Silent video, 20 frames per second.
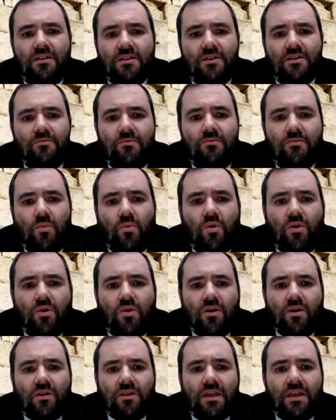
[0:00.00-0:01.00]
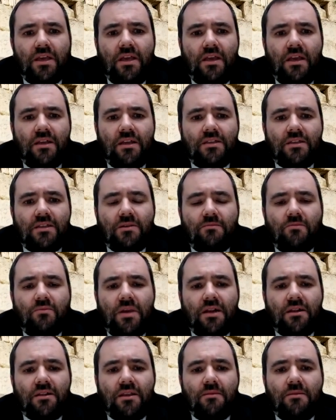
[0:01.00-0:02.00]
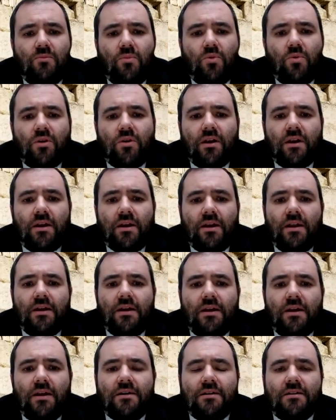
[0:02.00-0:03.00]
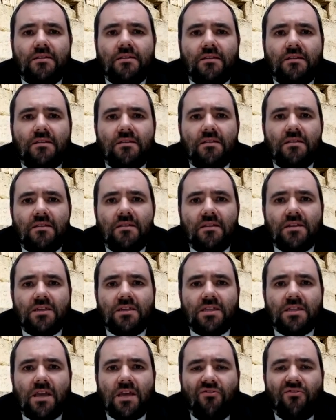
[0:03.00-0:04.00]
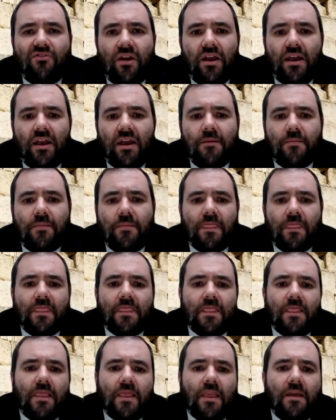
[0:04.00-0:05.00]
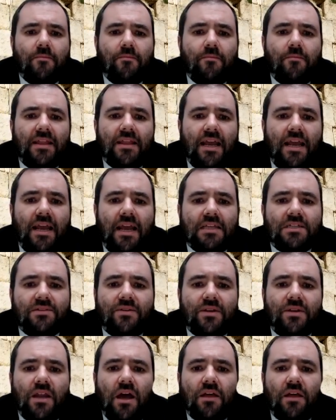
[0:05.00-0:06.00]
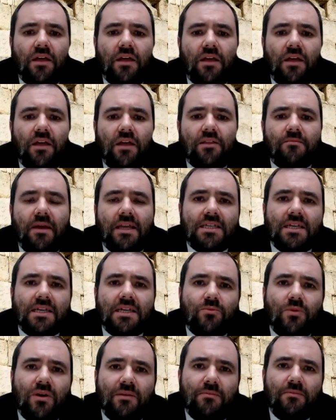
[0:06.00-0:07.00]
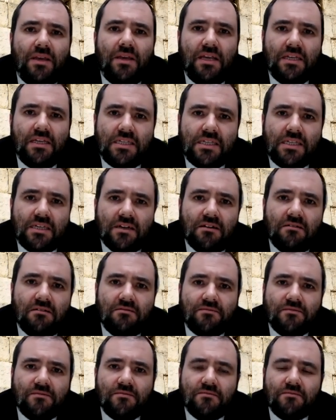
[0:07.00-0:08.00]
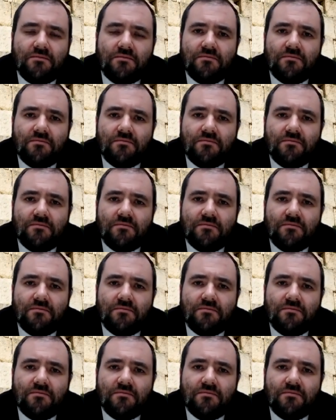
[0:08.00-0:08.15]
To merely mourn the suffering by the hands of another may in some way be easier,